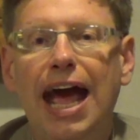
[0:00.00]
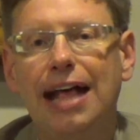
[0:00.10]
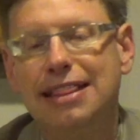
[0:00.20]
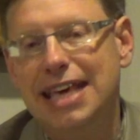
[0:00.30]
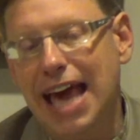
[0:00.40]

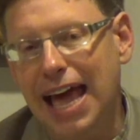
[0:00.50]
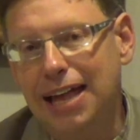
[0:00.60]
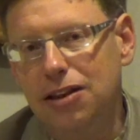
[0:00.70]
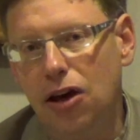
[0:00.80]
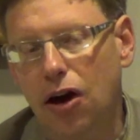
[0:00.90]
at the
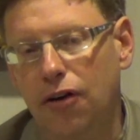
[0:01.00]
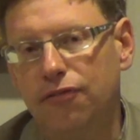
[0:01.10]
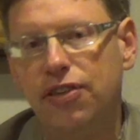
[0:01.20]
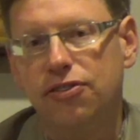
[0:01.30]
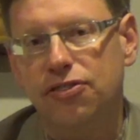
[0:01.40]
end
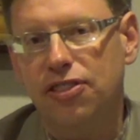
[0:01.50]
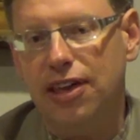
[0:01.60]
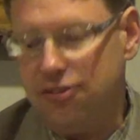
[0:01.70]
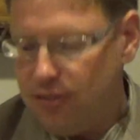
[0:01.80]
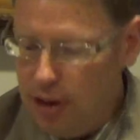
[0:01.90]
of this
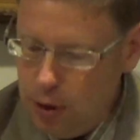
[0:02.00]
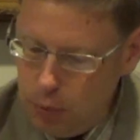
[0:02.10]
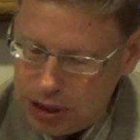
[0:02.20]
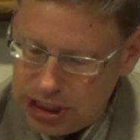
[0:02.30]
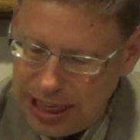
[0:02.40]
list
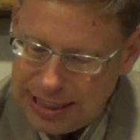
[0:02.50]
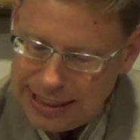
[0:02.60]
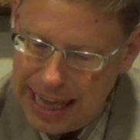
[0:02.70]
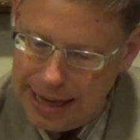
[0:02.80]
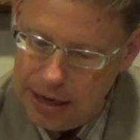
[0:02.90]
which says
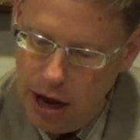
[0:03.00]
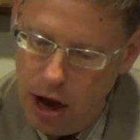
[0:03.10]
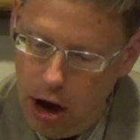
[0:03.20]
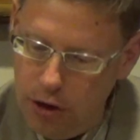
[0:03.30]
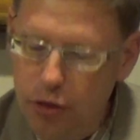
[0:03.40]
that
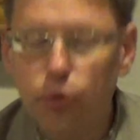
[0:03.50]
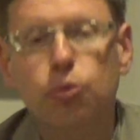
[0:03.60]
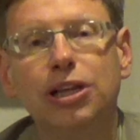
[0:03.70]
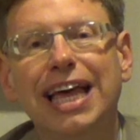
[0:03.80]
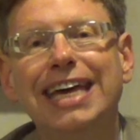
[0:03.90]
other
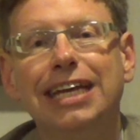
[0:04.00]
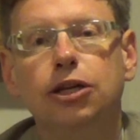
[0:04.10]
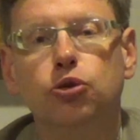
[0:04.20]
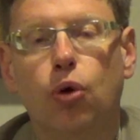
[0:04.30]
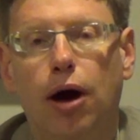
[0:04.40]

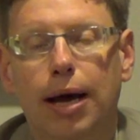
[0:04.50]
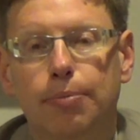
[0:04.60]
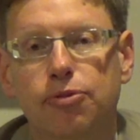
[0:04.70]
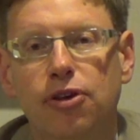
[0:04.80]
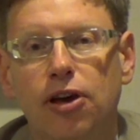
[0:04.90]
related
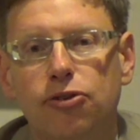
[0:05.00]
crimes.